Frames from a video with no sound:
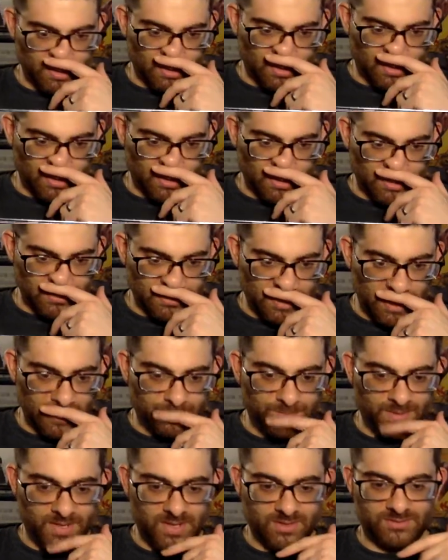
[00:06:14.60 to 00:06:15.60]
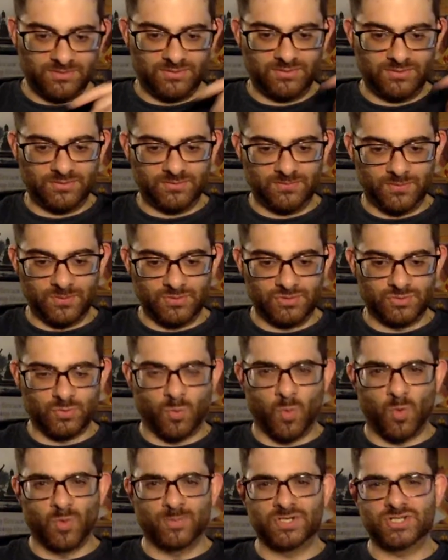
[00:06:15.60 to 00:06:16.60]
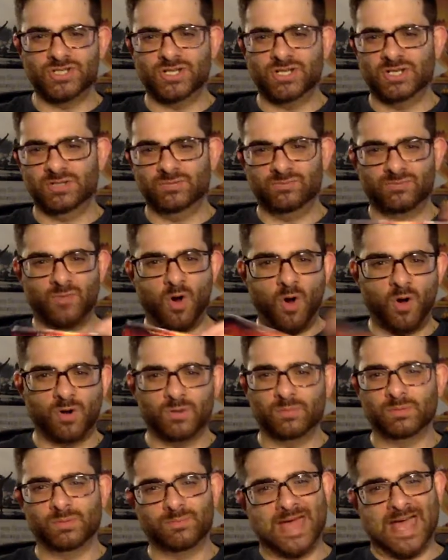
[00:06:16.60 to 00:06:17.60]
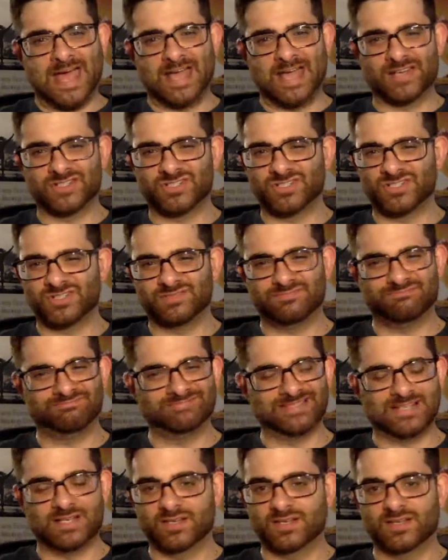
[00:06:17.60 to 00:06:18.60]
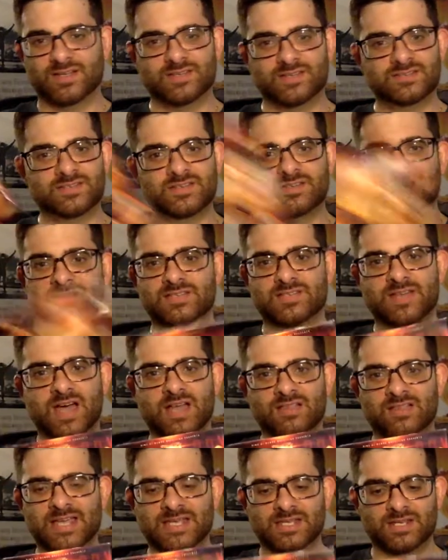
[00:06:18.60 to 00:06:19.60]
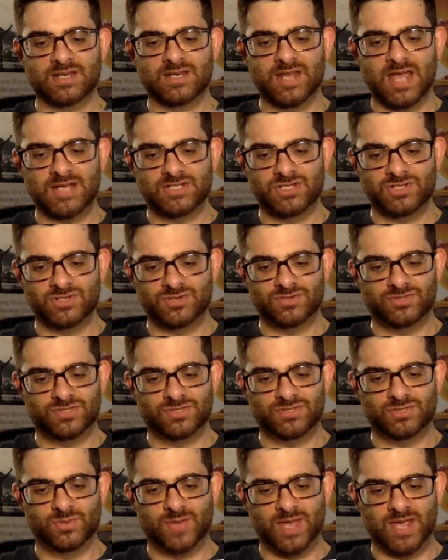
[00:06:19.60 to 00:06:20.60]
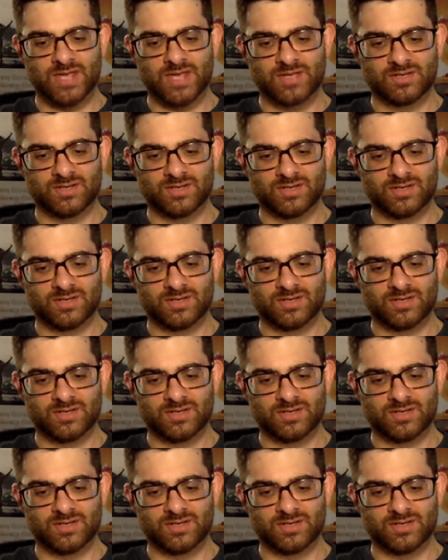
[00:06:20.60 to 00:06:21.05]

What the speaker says: Young Bucks versus War Machine, horrible match. Did not like it. It actually turns into a